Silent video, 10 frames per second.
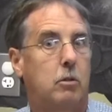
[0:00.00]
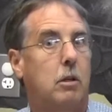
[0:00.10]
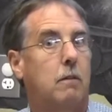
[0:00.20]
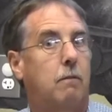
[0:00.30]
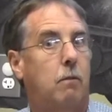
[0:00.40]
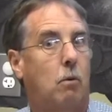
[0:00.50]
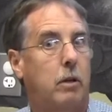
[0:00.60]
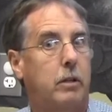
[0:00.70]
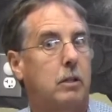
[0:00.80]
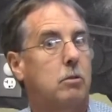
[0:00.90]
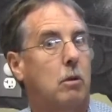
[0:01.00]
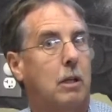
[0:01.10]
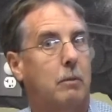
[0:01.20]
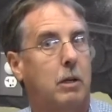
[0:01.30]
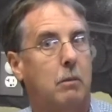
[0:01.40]
you can avoid this or
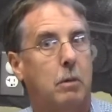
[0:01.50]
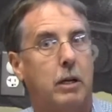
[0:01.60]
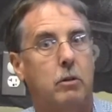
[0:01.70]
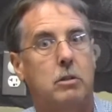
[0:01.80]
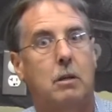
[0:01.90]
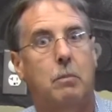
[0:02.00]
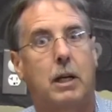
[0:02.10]
limit it by using a